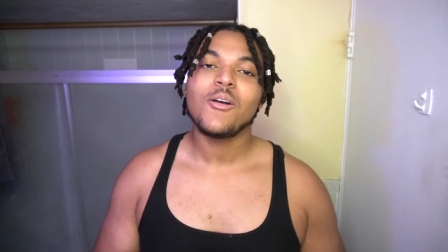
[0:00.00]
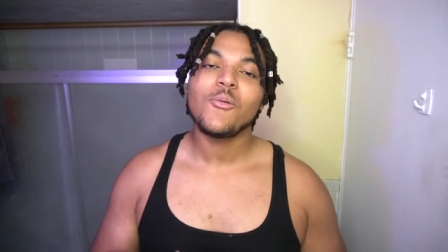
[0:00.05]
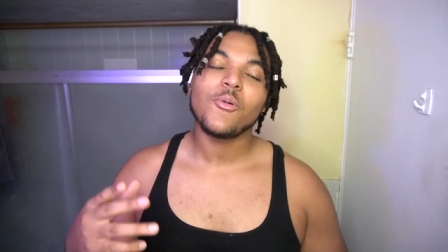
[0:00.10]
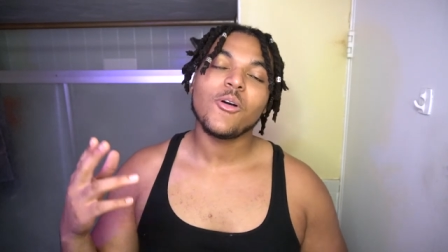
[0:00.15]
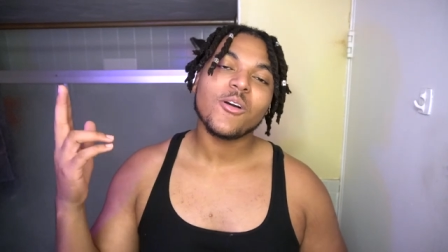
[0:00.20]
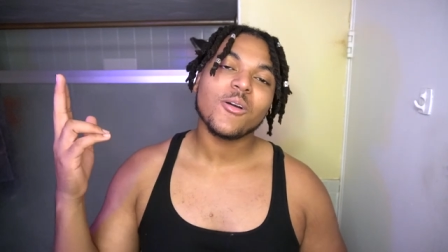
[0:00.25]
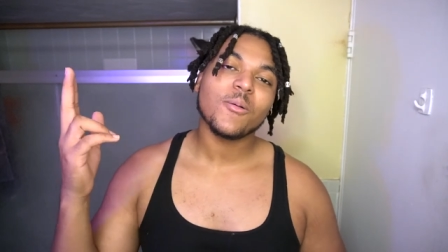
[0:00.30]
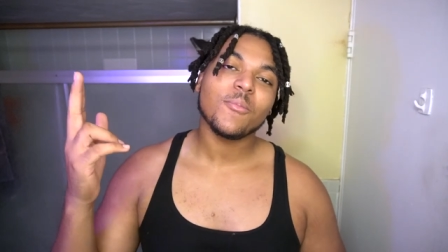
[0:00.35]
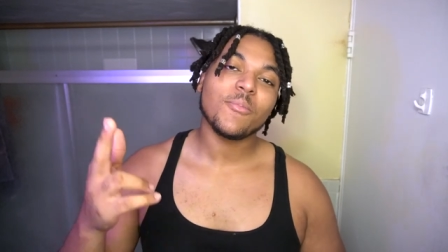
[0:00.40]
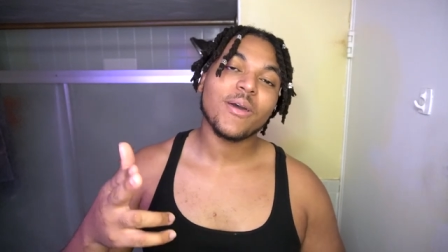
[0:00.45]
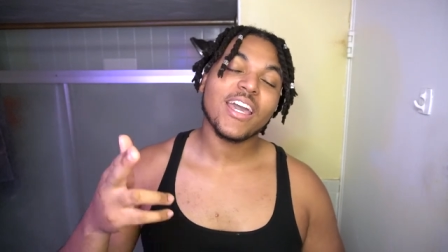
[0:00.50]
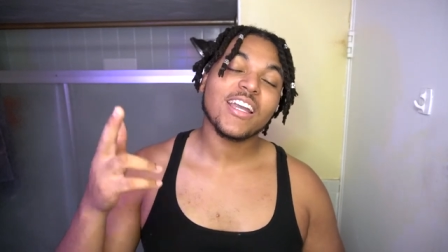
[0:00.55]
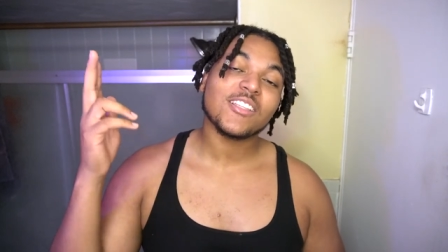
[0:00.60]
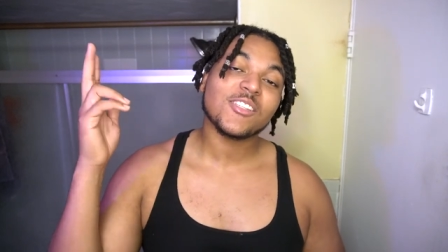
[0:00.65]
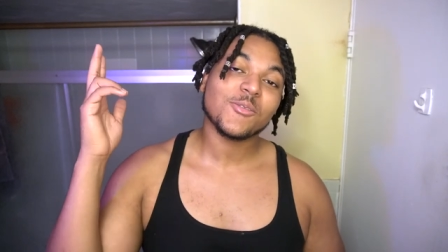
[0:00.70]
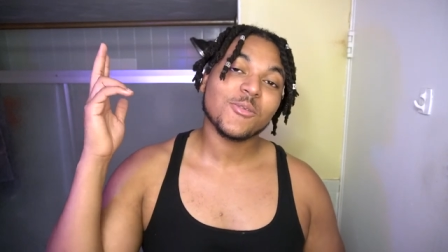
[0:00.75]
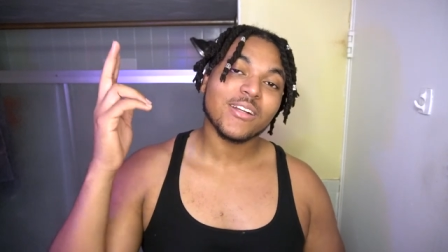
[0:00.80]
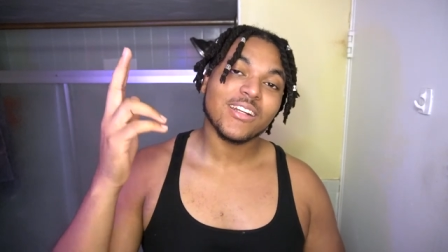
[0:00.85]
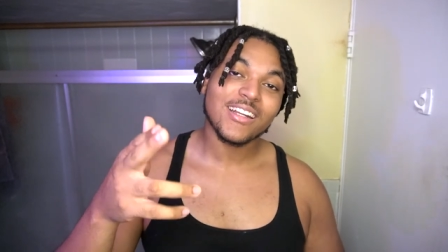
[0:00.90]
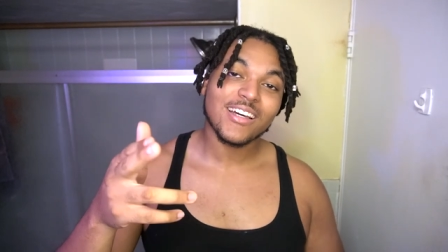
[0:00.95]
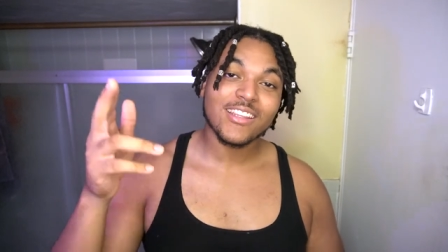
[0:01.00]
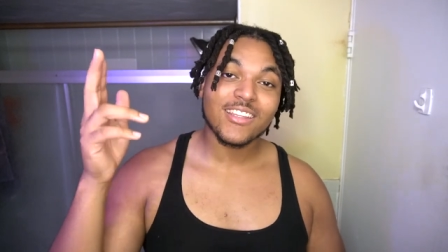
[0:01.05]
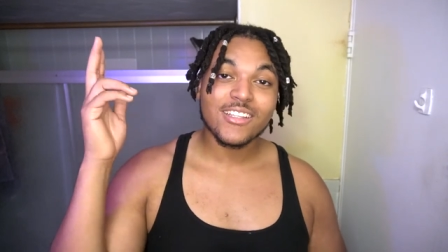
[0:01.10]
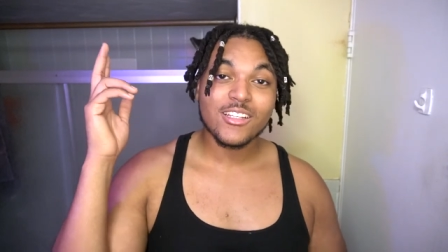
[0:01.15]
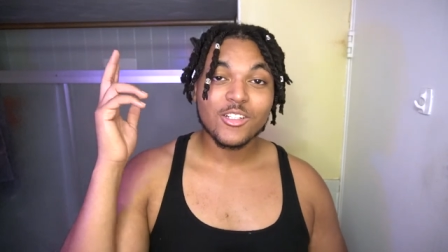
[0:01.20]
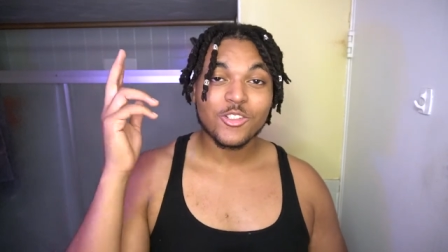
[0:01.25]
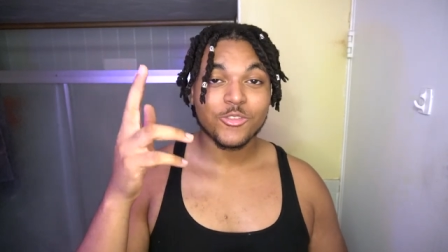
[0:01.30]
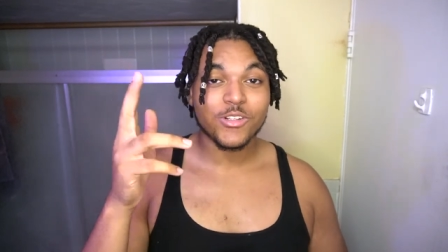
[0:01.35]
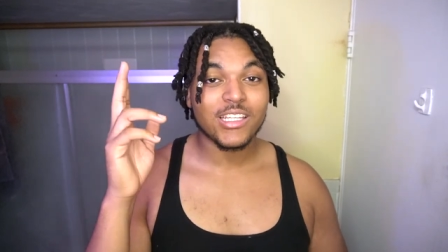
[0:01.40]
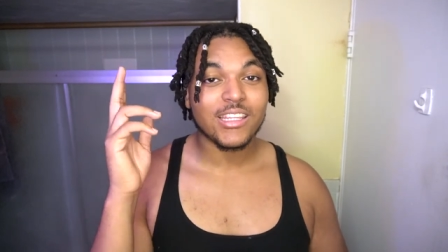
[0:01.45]
Welcome back to another
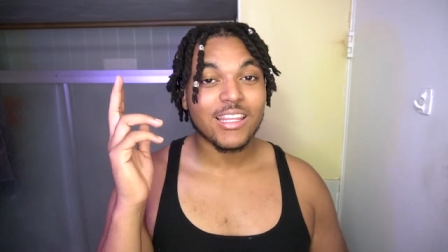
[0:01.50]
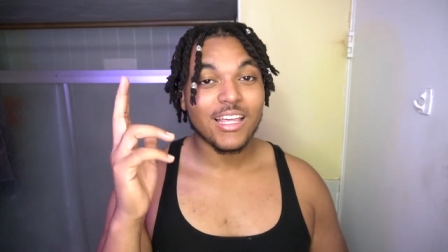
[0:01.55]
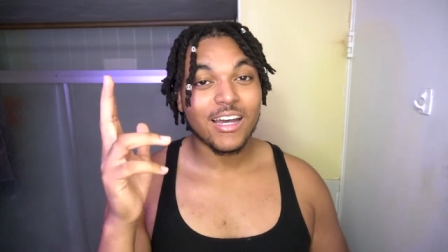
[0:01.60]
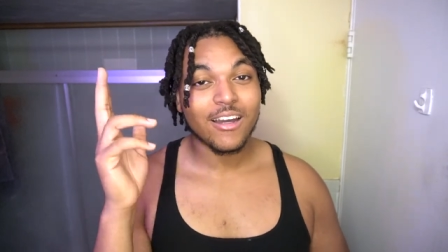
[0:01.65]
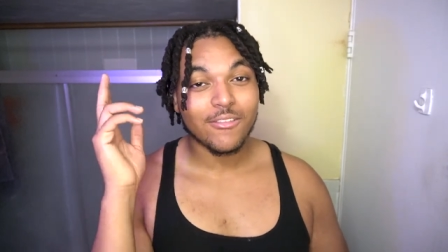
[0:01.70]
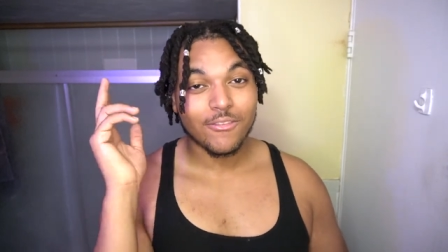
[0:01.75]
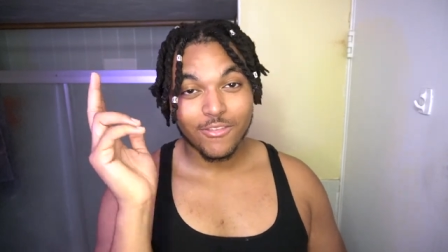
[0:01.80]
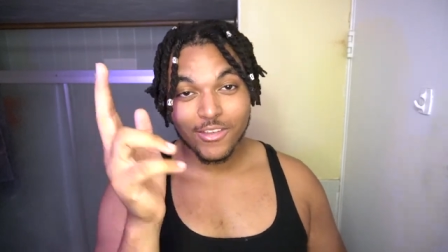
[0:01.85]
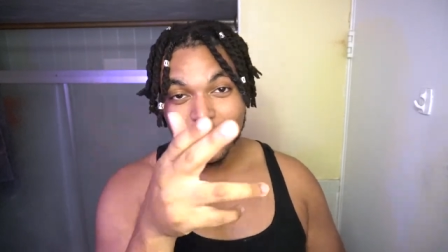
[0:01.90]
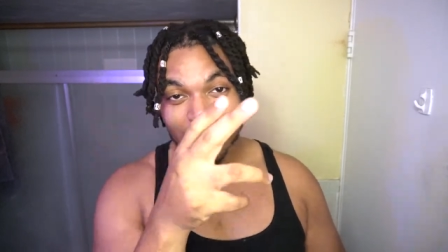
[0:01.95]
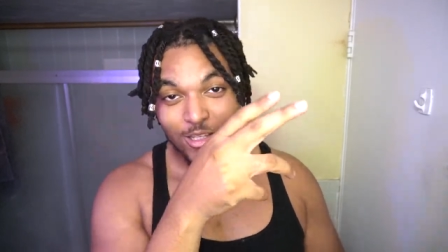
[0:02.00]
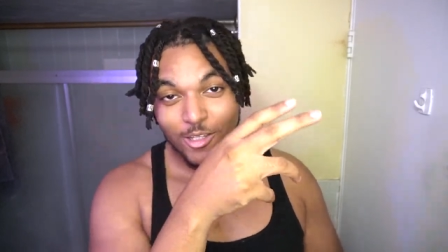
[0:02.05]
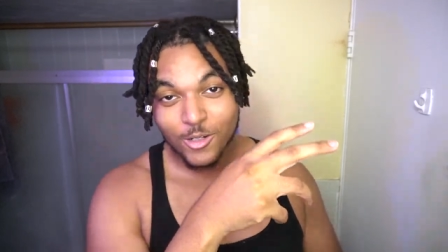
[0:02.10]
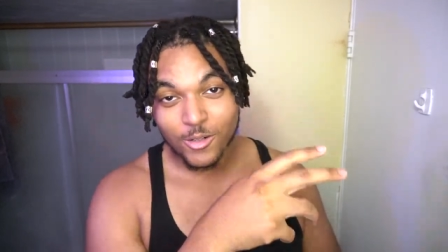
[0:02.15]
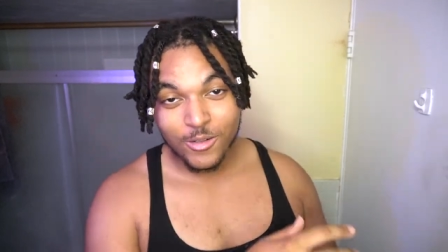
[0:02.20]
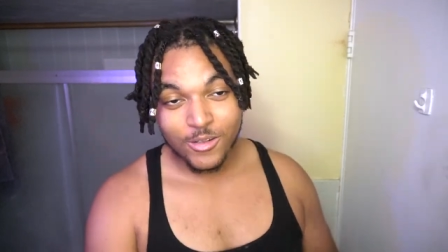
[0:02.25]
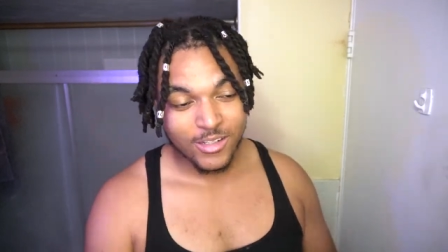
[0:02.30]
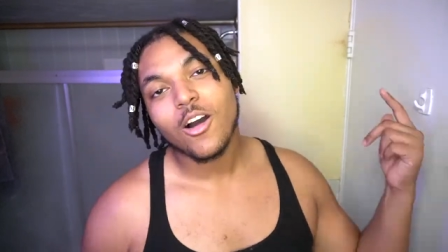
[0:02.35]
dreadlock video.